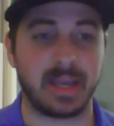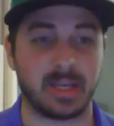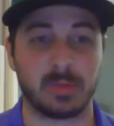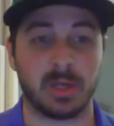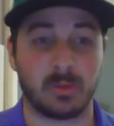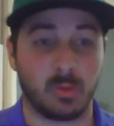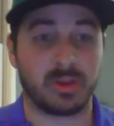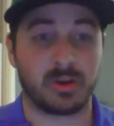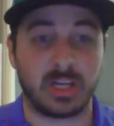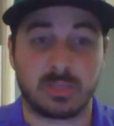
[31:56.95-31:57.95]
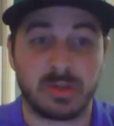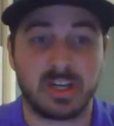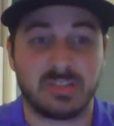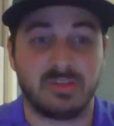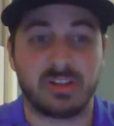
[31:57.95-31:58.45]
I get to play with one of the greatest
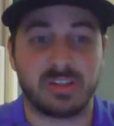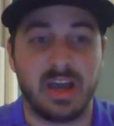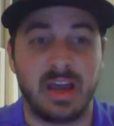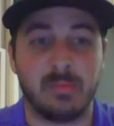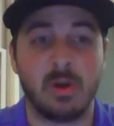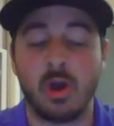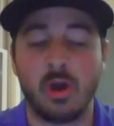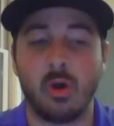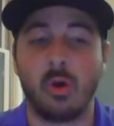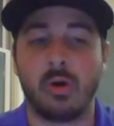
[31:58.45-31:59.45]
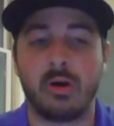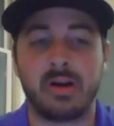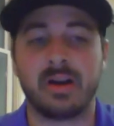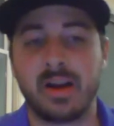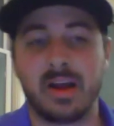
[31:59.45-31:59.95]
players of all time,
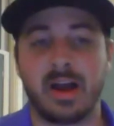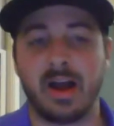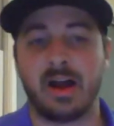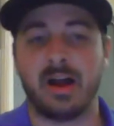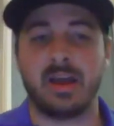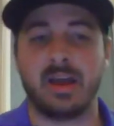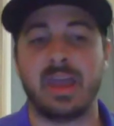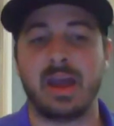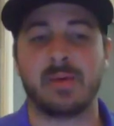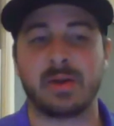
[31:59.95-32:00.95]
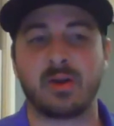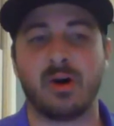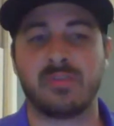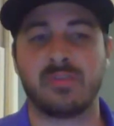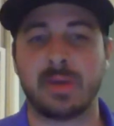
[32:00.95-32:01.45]
or hey, I want to go
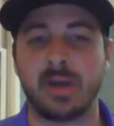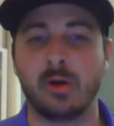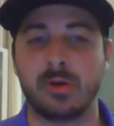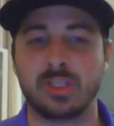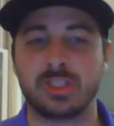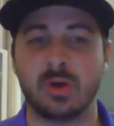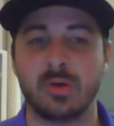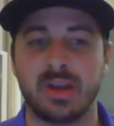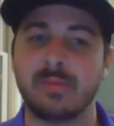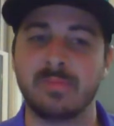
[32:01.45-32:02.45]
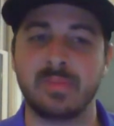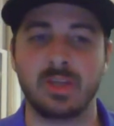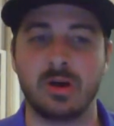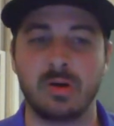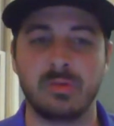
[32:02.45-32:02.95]
off on my own and show that I'm,
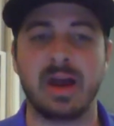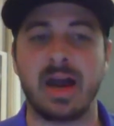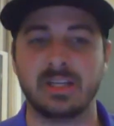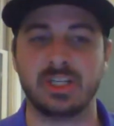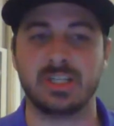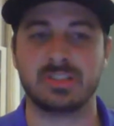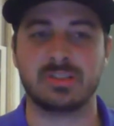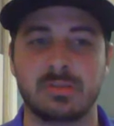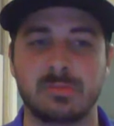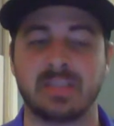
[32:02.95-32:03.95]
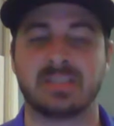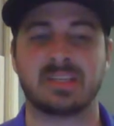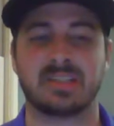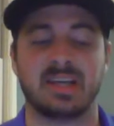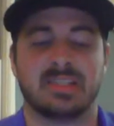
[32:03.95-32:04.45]
not just my
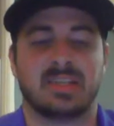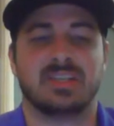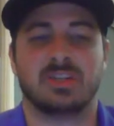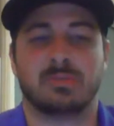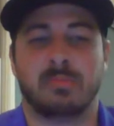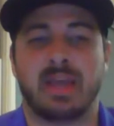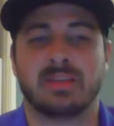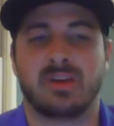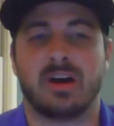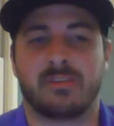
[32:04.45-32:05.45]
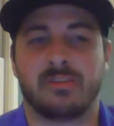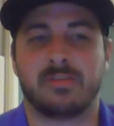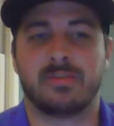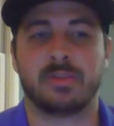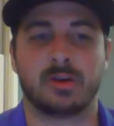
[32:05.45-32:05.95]
success isn't based off
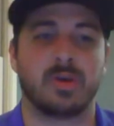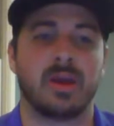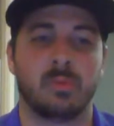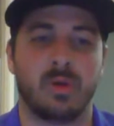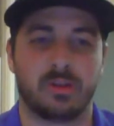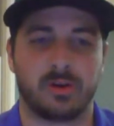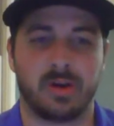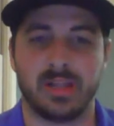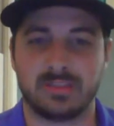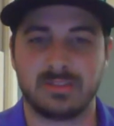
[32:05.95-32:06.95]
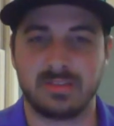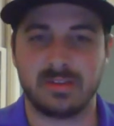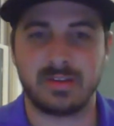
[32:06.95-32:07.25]
of one of the greats.